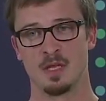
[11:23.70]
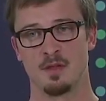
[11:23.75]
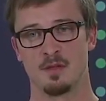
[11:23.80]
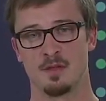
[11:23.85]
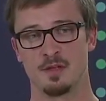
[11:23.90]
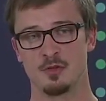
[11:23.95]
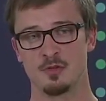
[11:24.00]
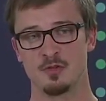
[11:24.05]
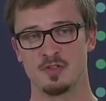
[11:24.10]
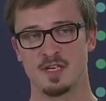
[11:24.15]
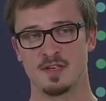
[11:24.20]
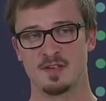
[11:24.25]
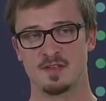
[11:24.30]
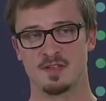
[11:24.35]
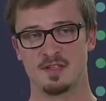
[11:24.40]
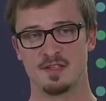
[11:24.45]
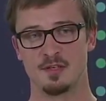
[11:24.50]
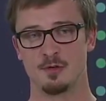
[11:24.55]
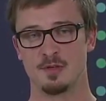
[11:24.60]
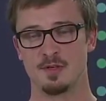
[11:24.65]
The use case
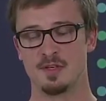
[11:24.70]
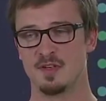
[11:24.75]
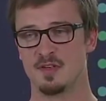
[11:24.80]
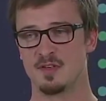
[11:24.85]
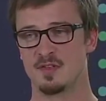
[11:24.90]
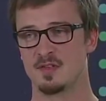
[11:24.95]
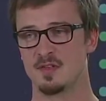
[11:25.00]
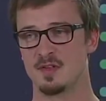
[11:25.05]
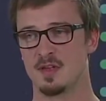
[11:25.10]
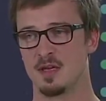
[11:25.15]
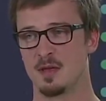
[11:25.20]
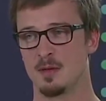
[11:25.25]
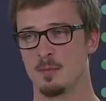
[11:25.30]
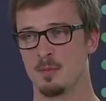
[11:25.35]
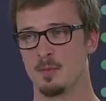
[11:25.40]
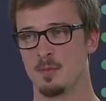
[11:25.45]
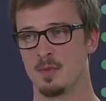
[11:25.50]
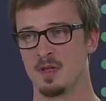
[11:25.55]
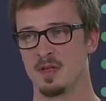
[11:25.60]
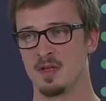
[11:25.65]
here is
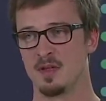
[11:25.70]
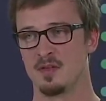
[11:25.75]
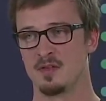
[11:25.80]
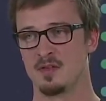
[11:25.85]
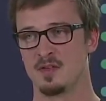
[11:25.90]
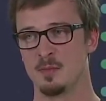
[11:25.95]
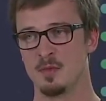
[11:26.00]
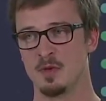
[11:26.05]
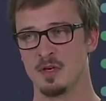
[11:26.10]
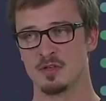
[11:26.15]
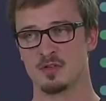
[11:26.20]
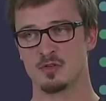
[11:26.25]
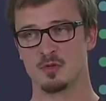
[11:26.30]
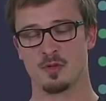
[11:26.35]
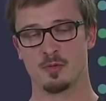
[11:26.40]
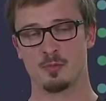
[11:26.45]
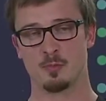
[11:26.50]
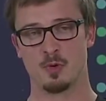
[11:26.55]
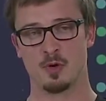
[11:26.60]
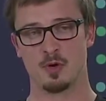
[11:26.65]
similar to
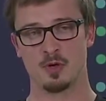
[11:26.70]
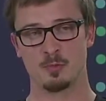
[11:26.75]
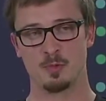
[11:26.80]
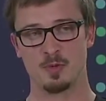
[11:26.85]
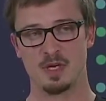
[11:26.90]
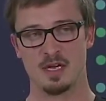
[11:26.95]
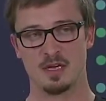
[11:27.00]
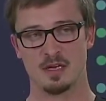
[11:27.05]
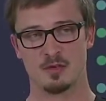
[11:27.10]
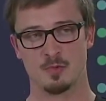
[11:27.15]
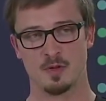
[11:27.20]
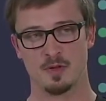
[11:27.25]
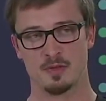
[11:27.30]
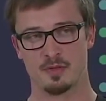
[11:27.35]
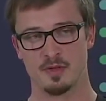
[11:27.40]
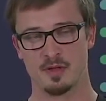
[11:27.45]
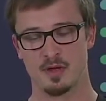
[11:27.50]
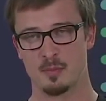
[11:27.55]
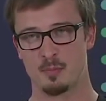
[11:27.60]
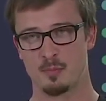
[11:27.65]
the one we had
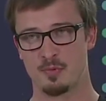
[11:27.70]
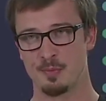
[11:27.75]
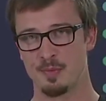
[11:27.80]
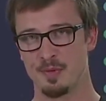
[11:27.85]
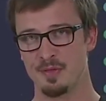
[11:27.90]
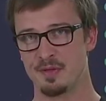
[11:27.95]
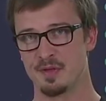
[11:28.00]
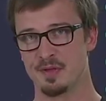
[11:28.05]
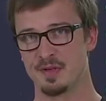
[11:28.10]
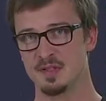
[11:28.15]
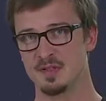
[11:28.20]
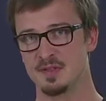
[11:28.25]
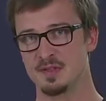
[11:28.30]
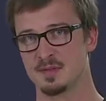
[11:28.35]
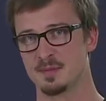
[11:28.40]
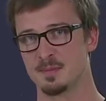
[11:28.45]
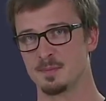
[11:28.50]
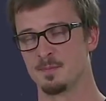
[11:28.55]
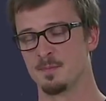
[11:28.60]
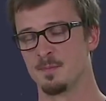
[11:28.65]
with Prometheus.